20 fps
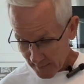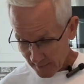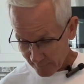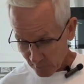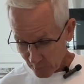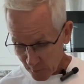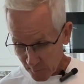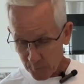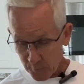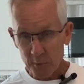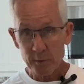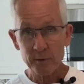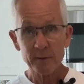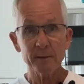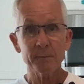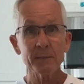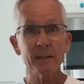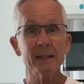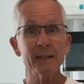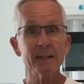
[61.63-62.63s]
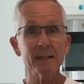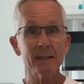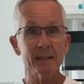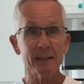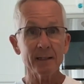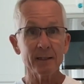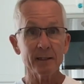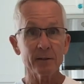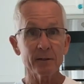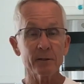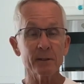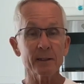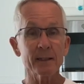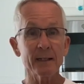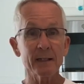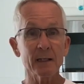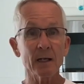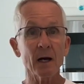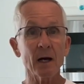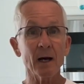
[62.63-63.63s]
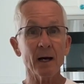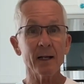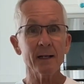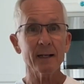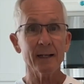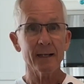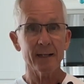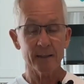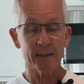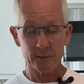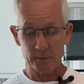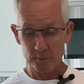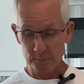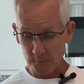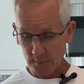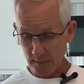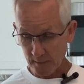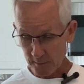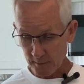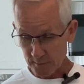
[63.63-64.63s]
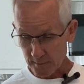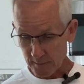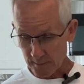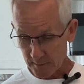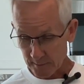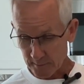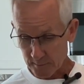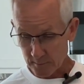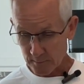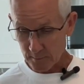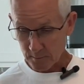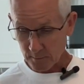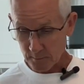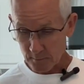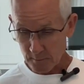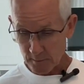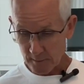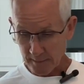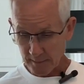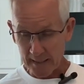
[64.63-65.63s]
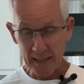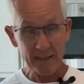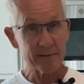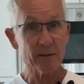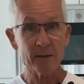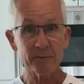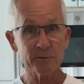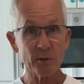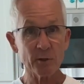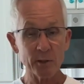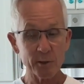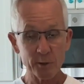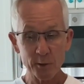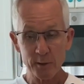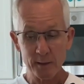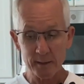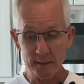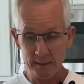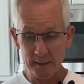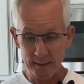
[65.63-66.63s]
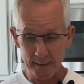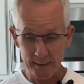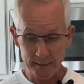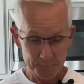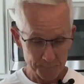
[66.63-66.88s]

I've already put them in here. They're getting hot now, and they had not started cooking yet.